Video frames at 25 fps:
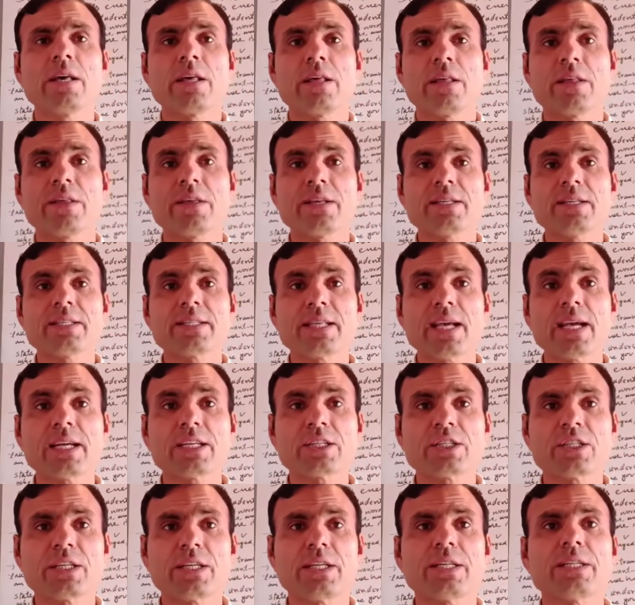This
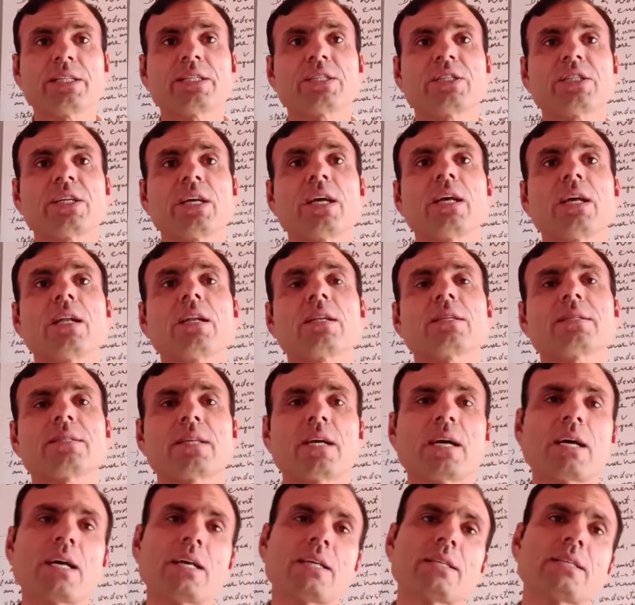action tells
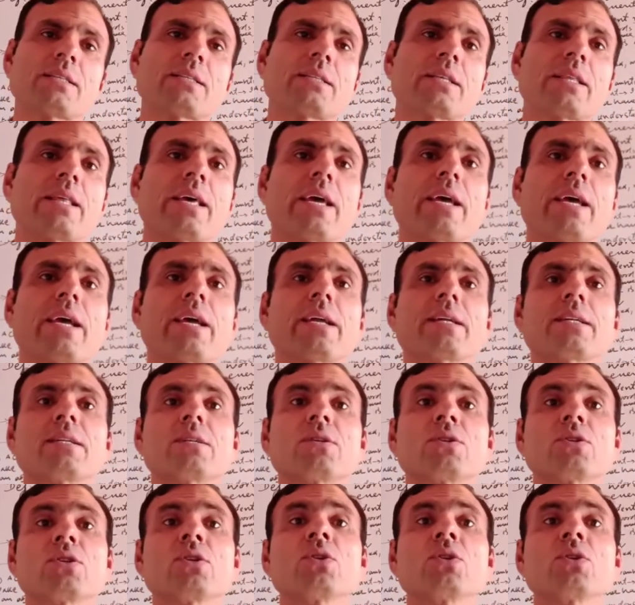us that,